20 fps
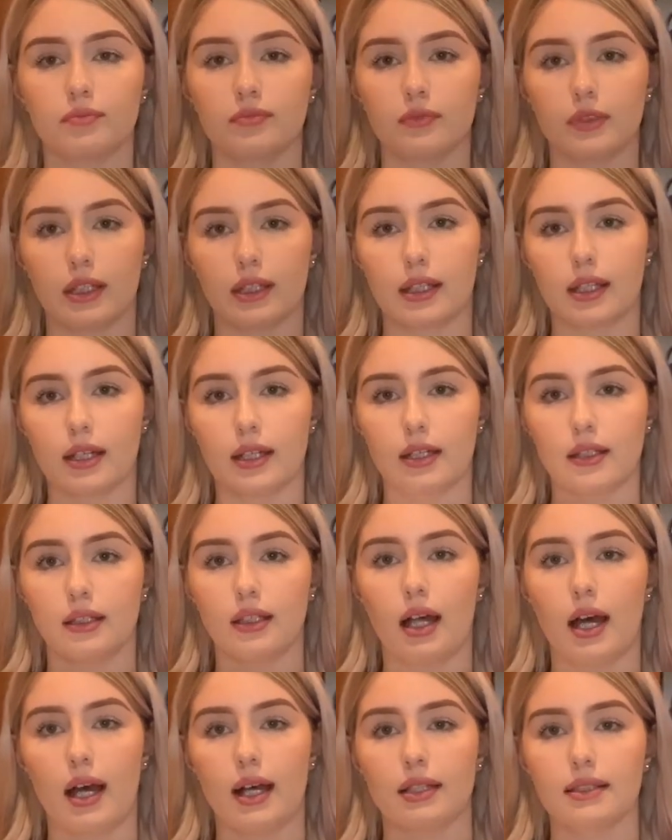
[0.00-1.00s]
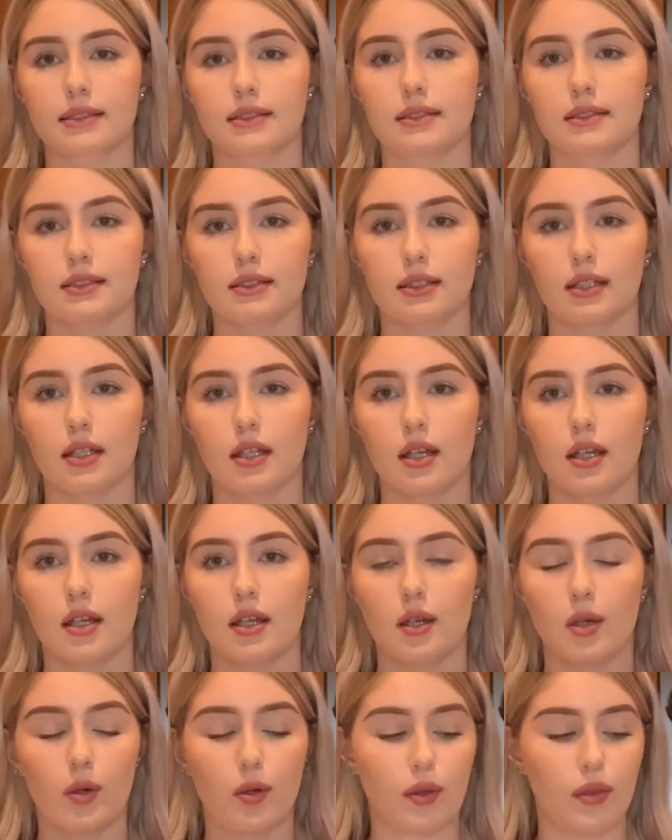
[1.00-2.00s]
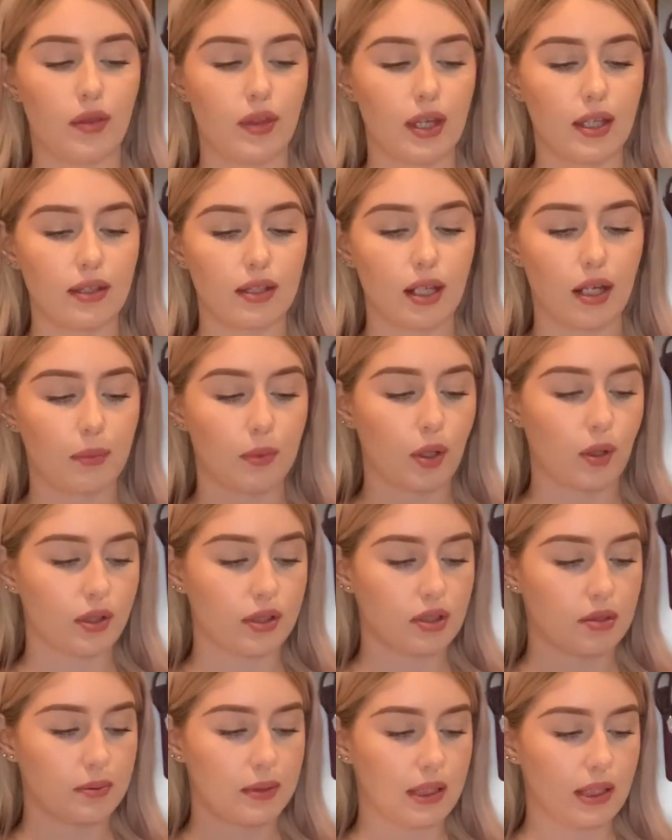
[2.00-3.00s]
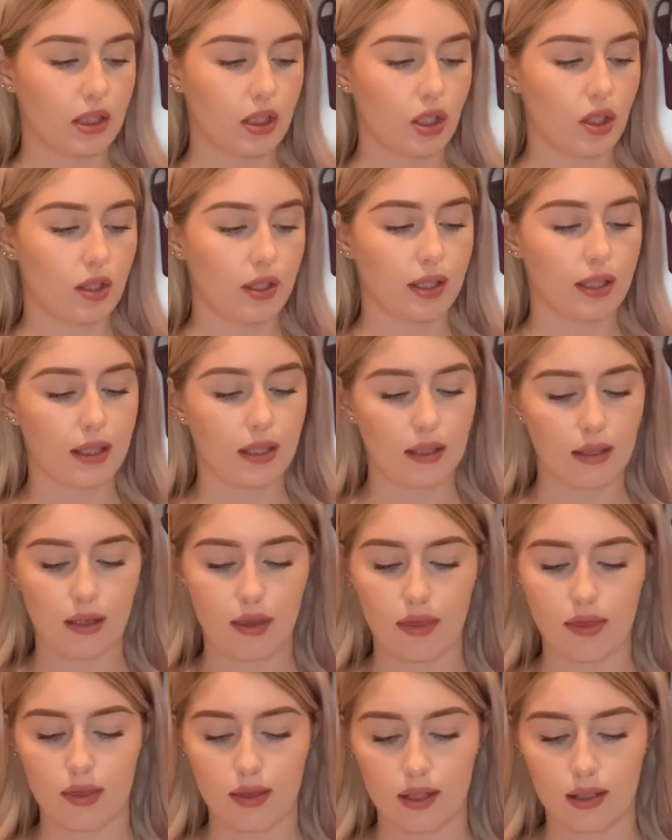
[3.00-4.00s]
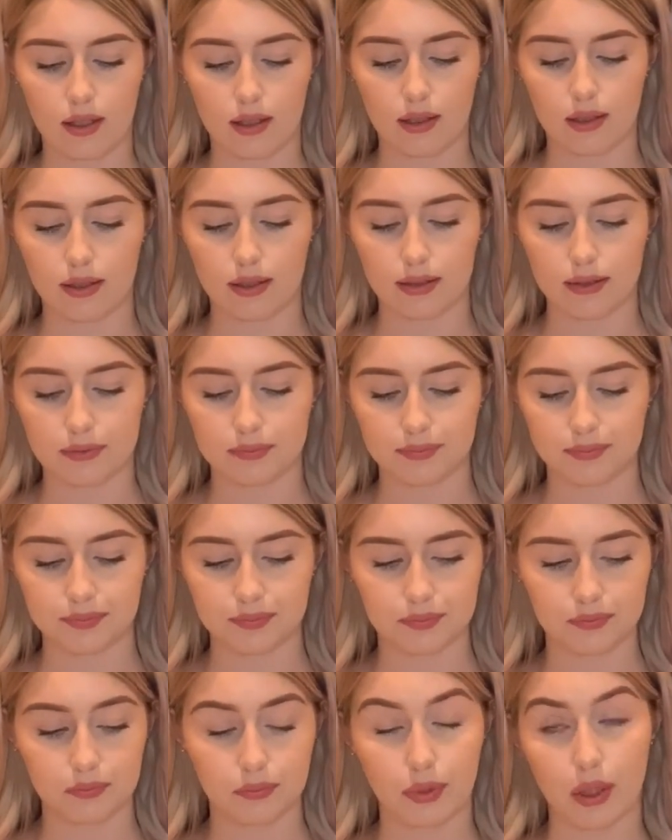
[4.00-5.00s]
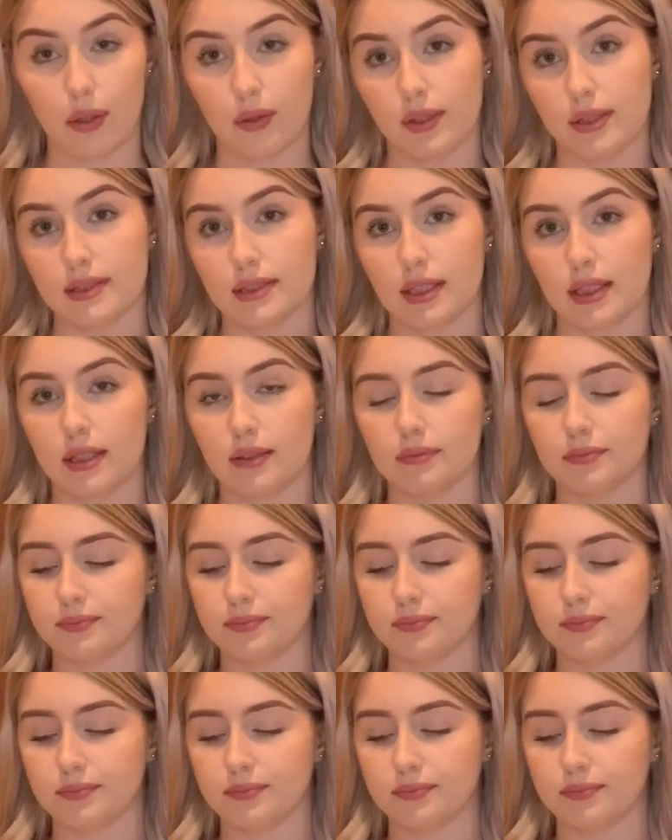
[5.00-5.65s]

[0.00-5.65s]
like glass thing that I'm going to be cooking the brownies in.